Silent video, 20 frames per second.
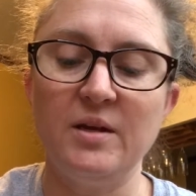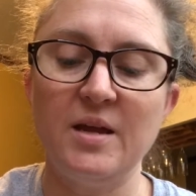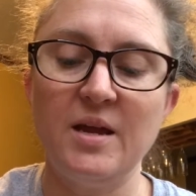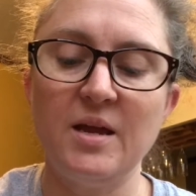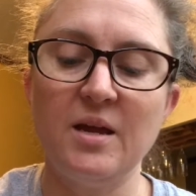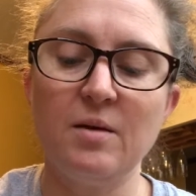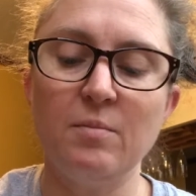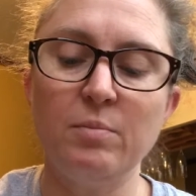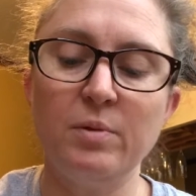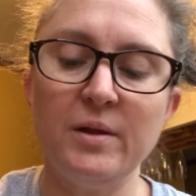he
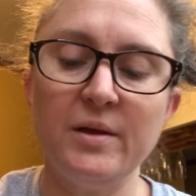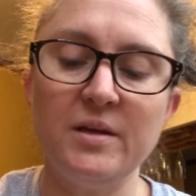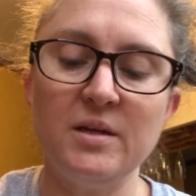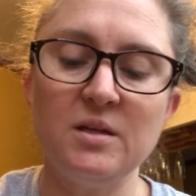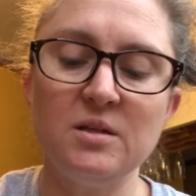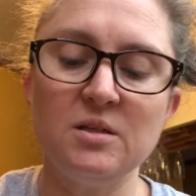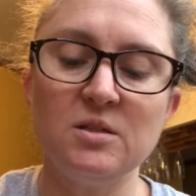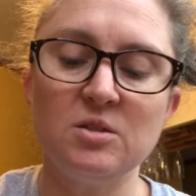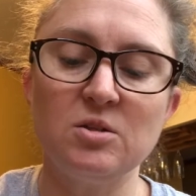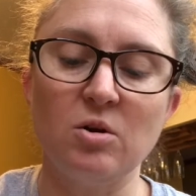
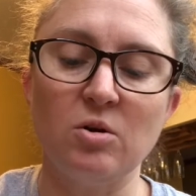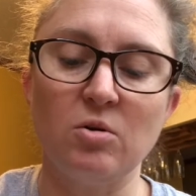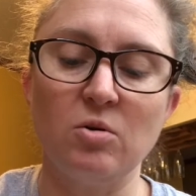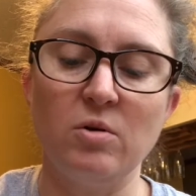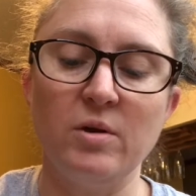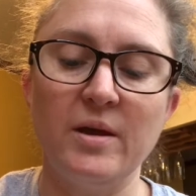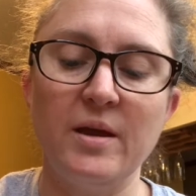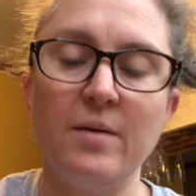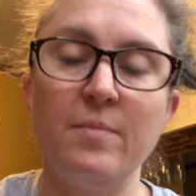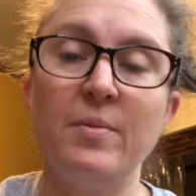completed a circle
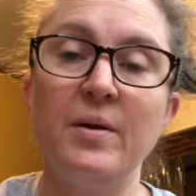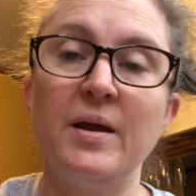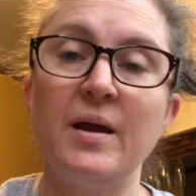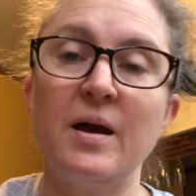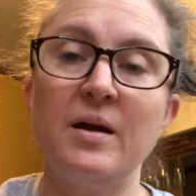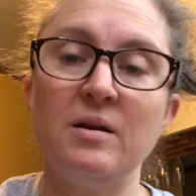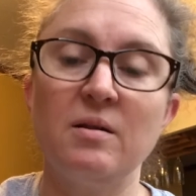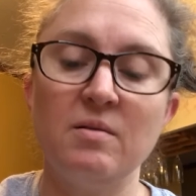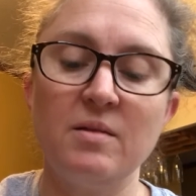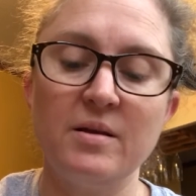he had
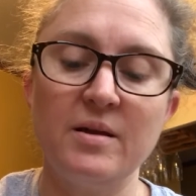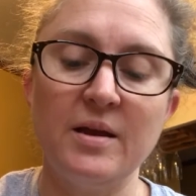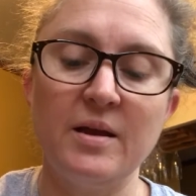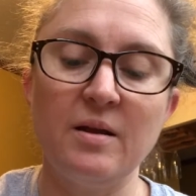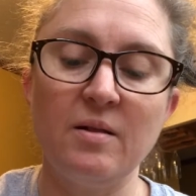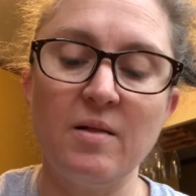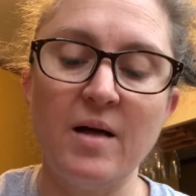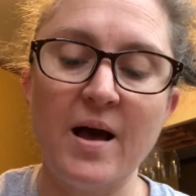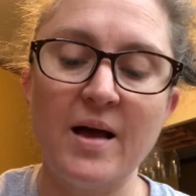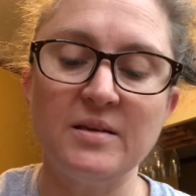begun in
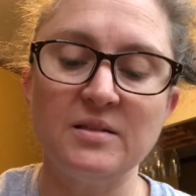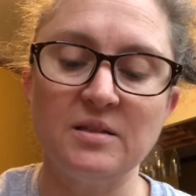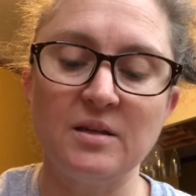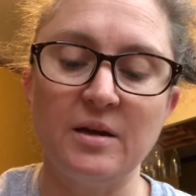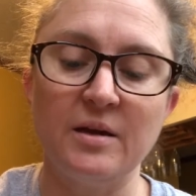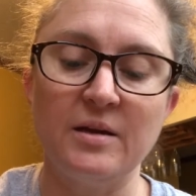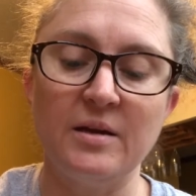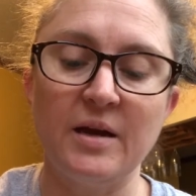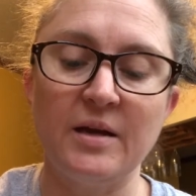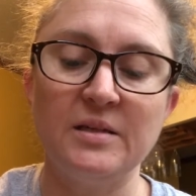Alaska
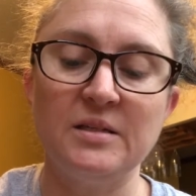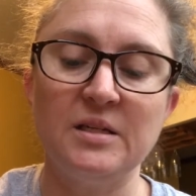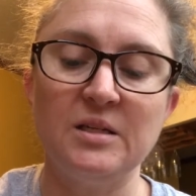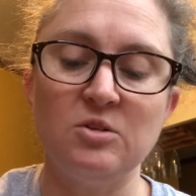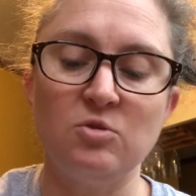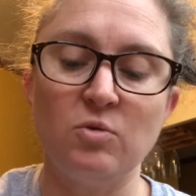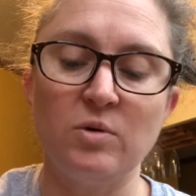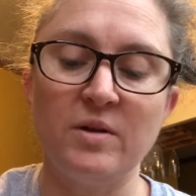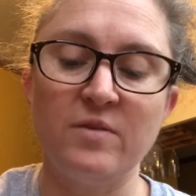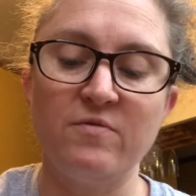in
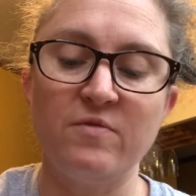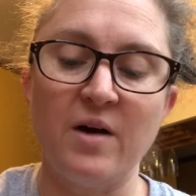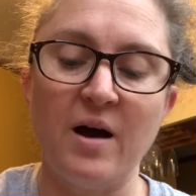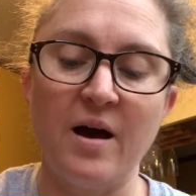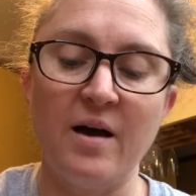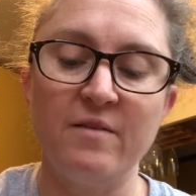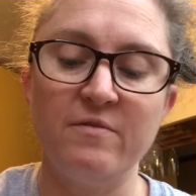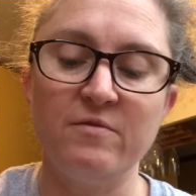1925.